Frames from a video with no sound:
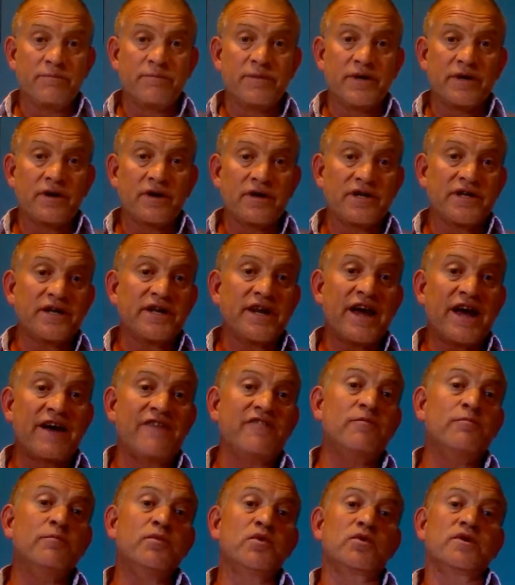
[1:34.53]
But I didn't
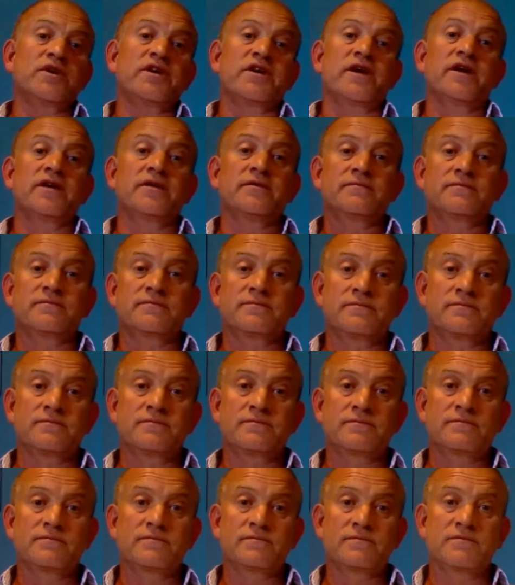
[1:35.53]
have a book yet.
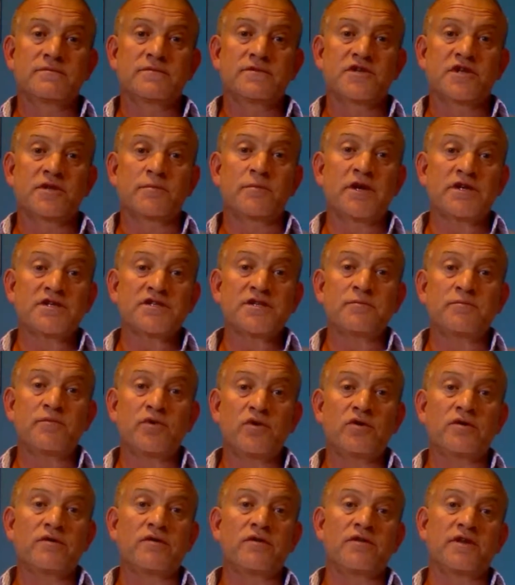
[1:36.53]
So the most
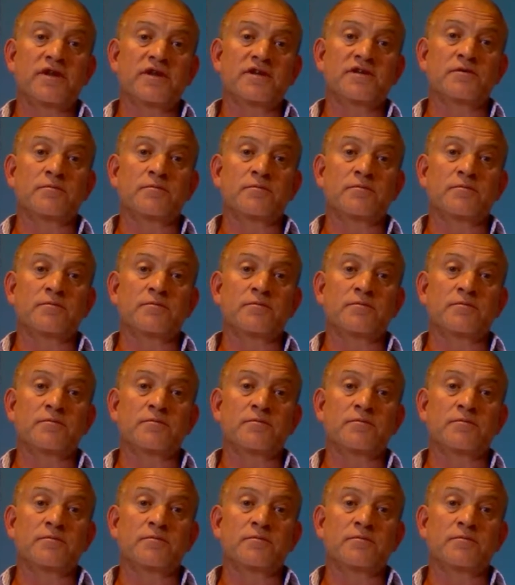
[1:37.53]
important thing